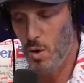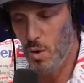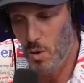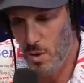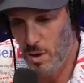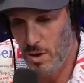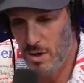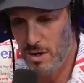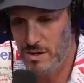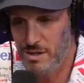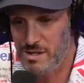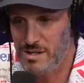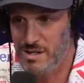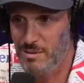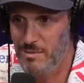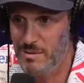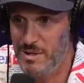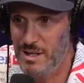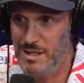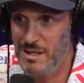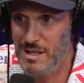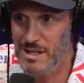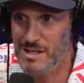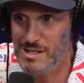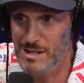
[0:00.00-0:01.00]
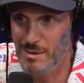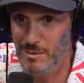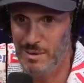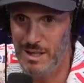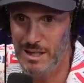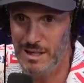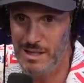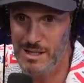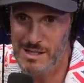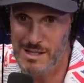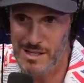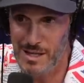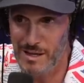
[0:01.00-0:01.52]
Or something that somebody
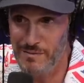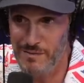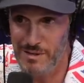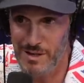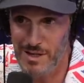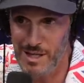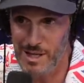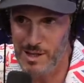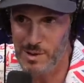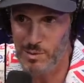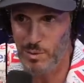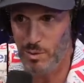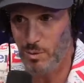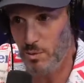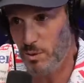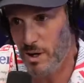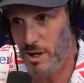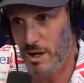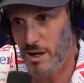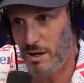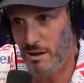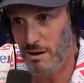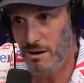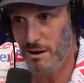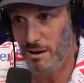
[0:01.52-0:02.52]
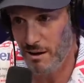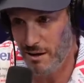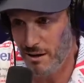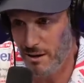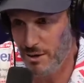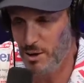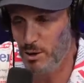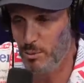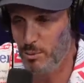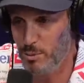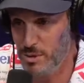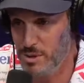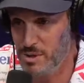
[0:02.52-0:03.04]
in the 70s would wear
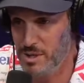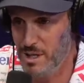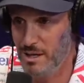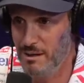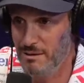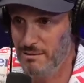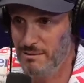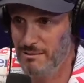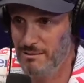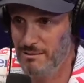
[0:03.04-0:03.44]
100%.